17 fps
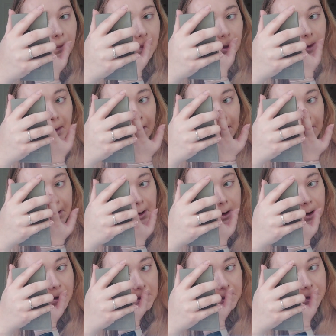And that is
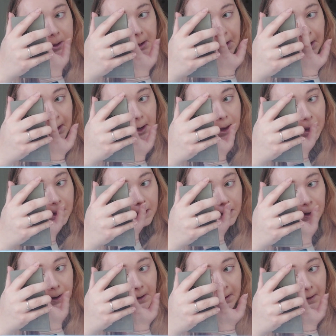such a good colour.
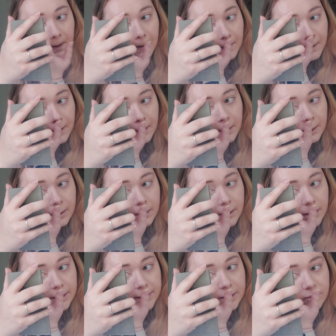
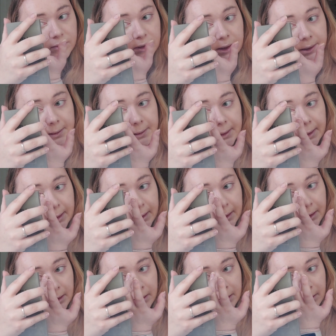I definitely
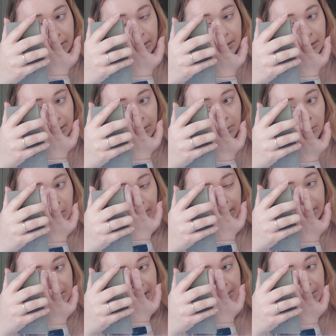see what
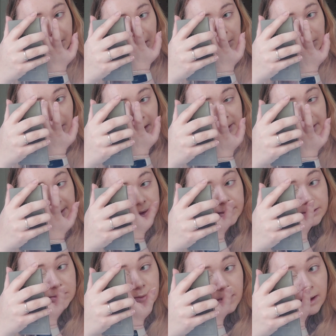they mean by brightening
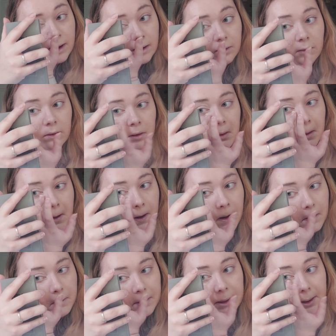as well.
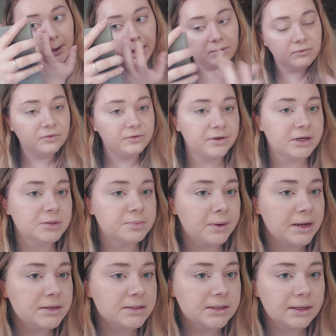I mean, I haven't finished
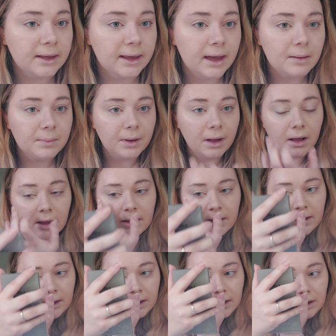blending yet, but
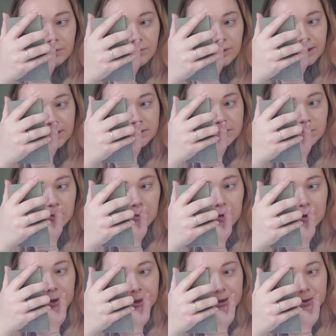I feel like it's
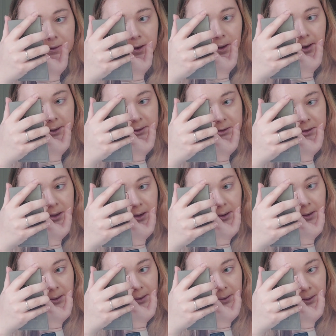already starting
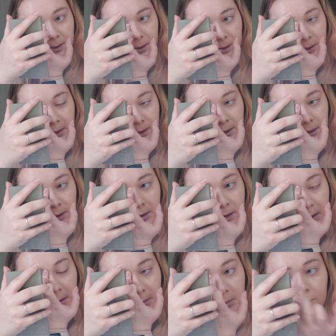to
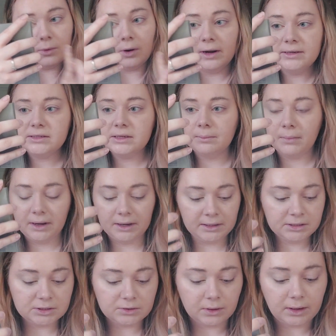brighten my
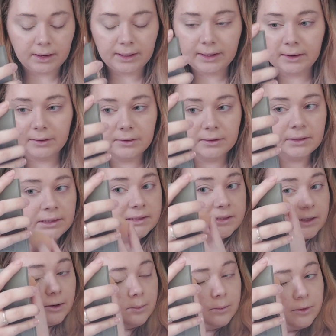under eye. I need to
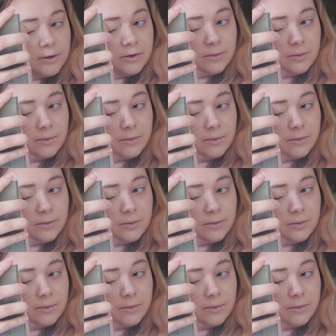go in with a